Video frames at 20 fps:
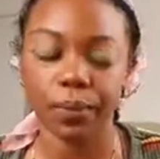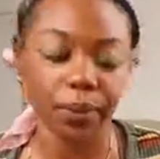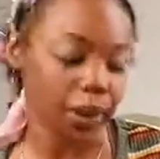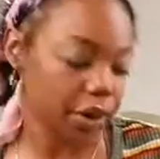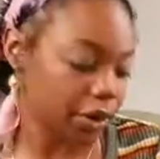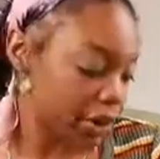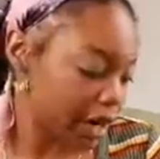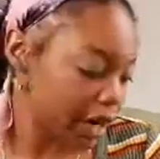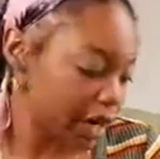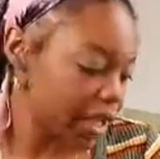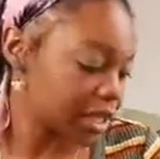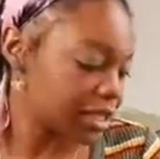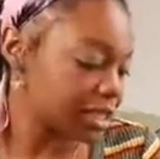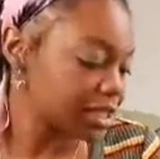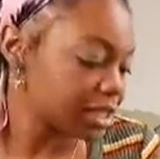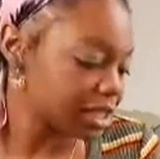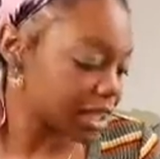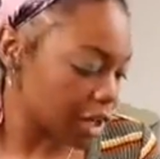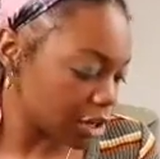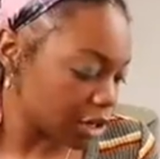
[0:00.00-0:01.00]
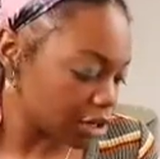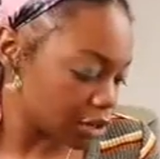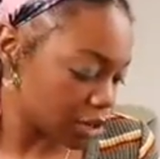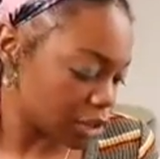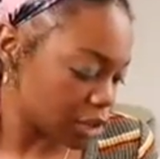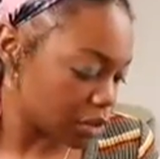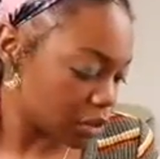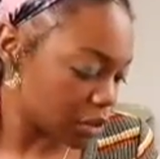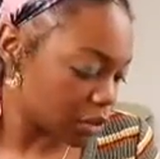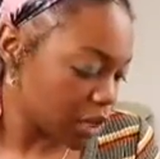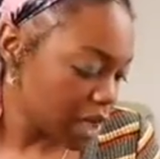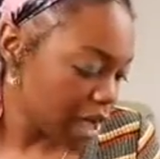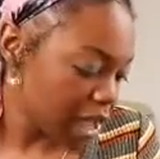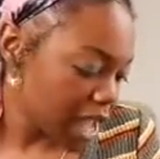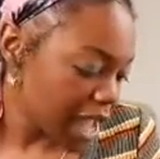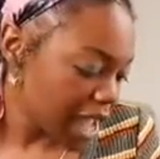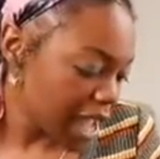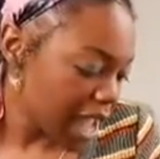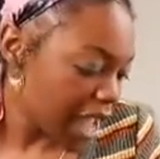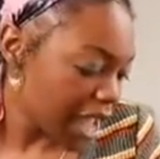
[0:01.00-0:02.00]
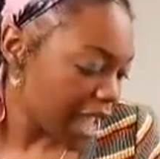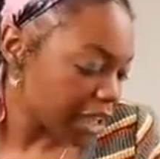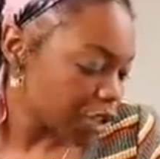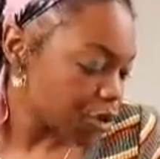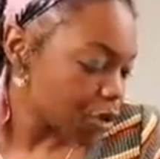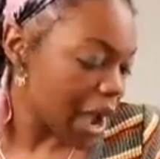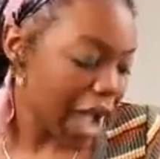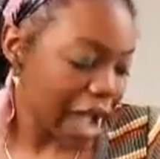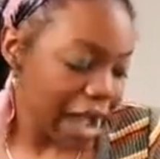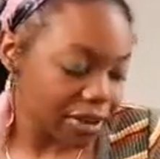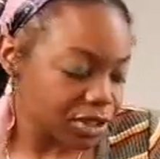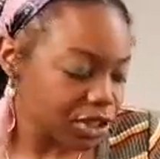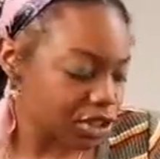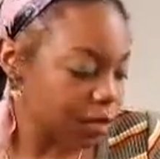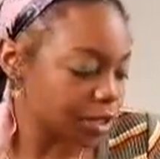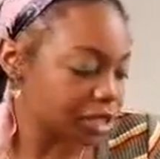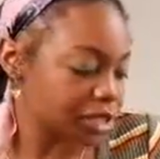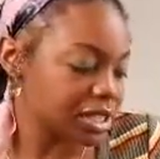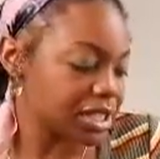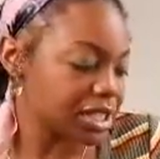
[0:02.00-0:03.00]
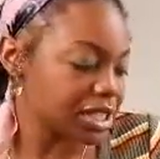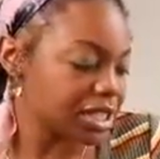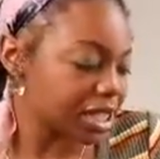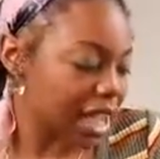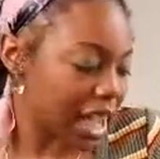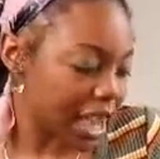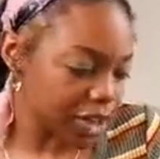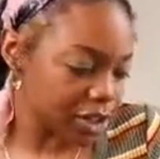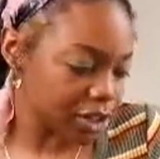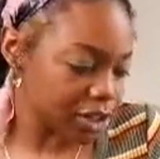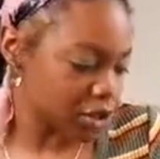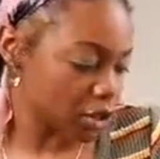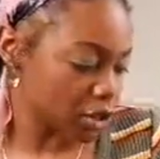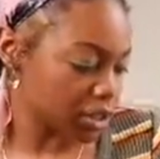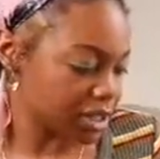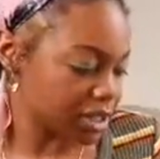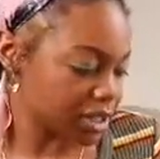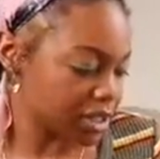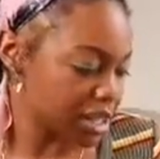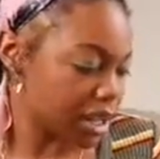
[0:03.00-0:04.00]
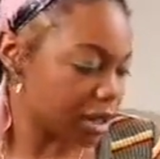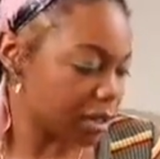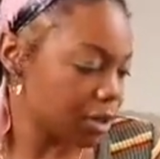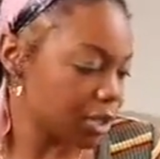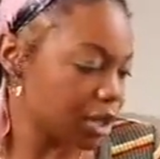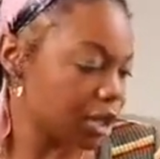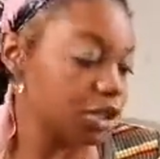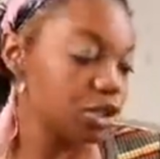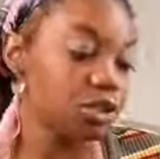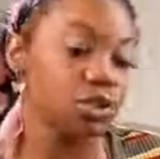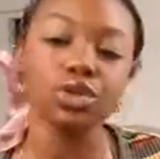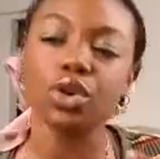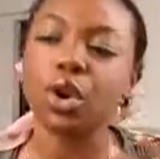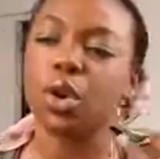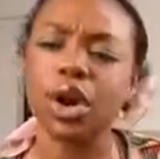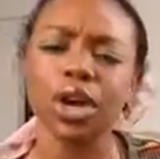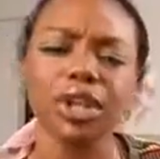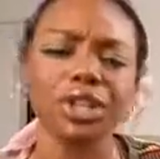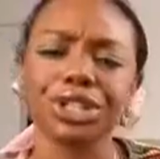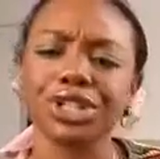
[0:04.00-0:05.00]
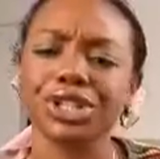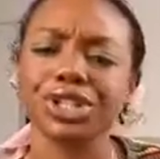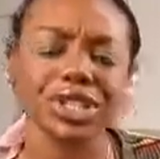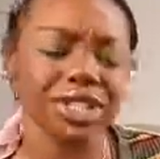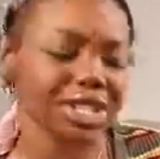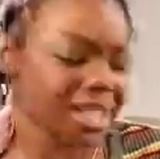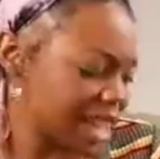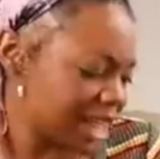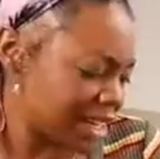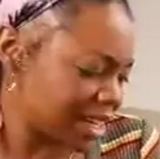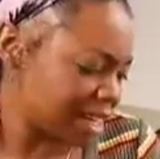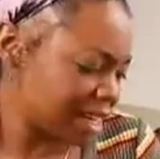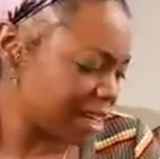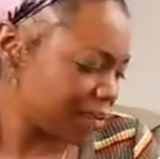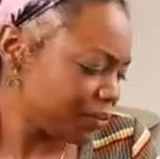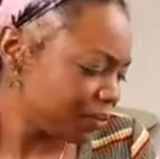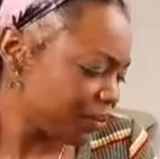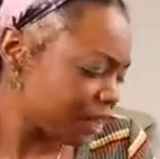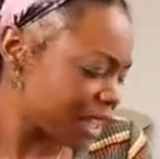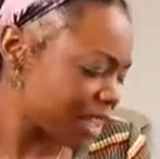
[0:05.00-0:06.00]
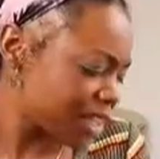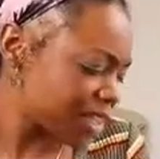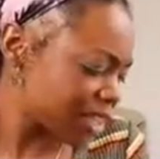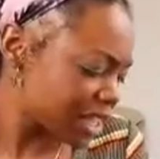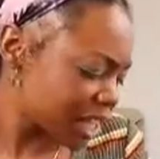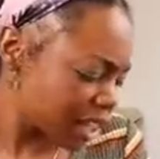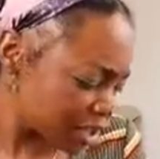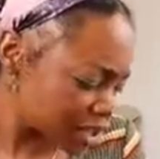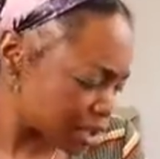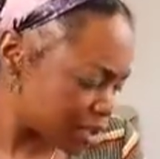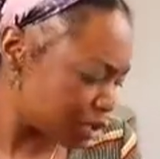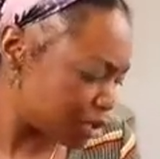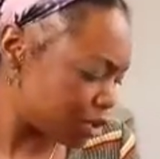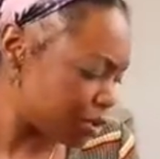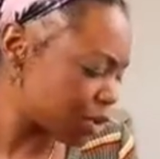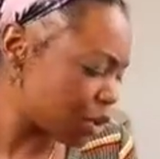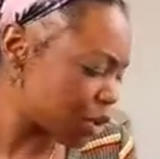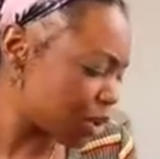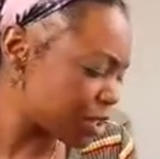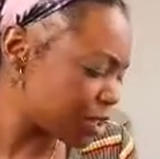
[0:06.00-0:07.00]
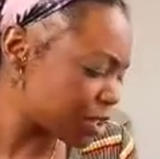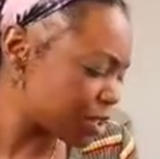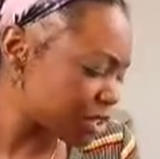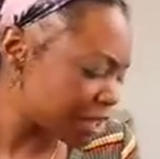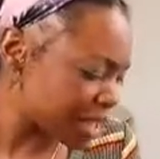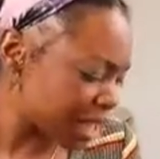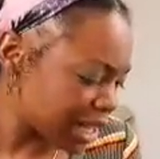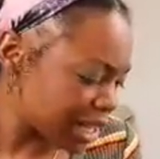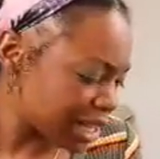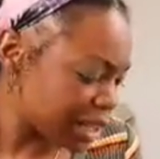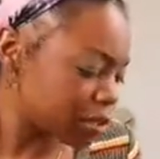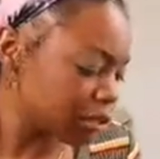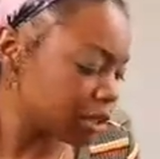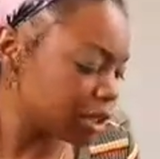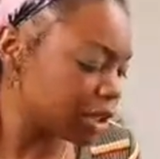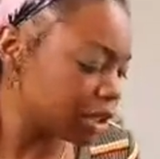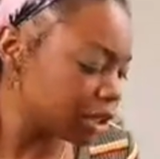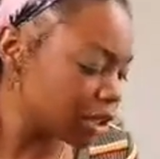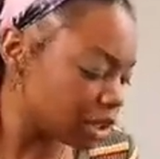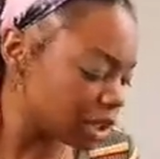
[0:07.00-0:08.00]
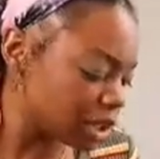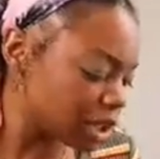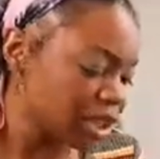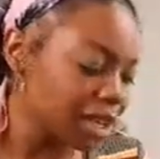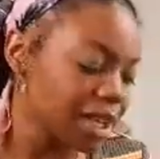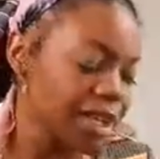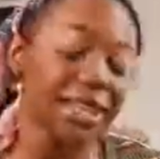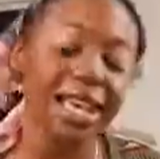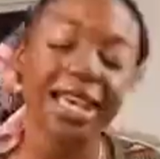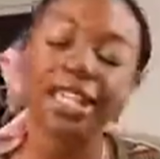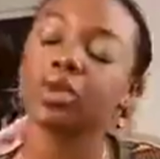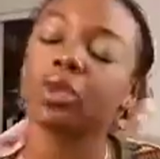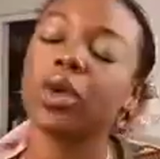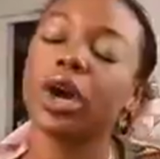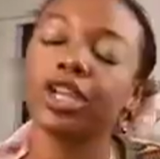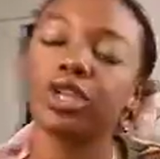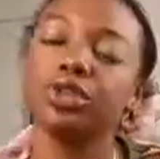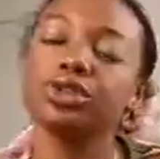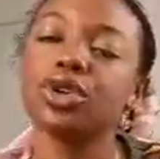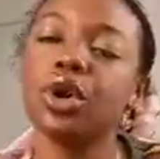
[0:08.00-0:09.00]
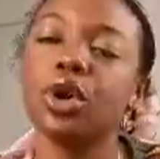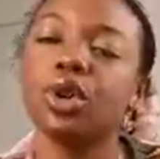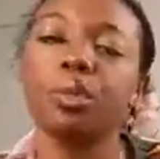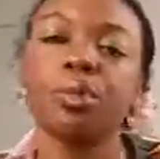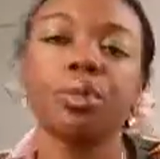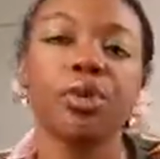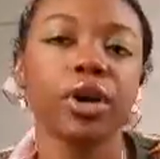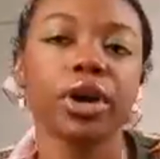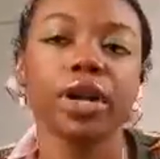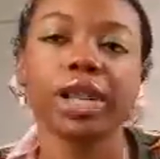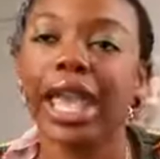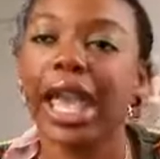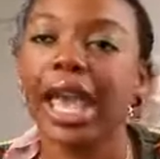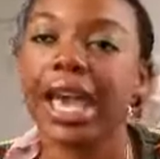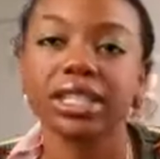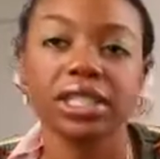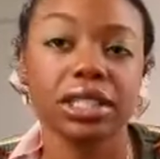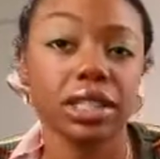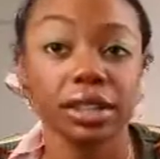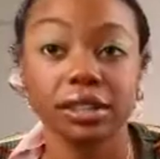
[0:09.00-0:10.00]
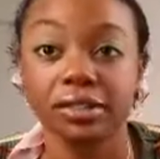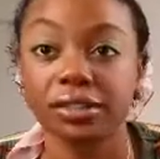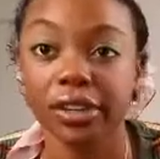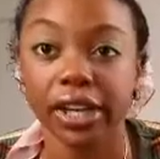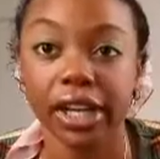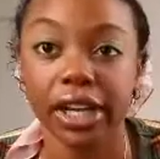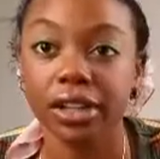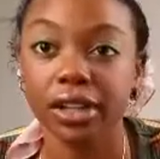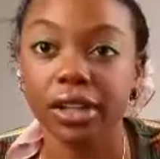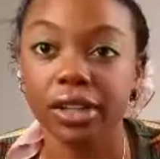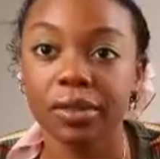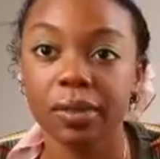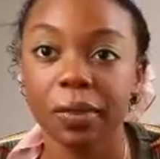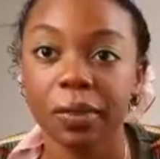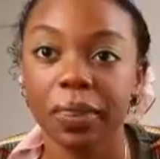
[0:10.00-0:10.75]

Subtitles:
All right, it scares you. You have so much desire towards them. You don't understand it. It scares you. You don't understand it. But look, that's why you don't pour gas on the fire.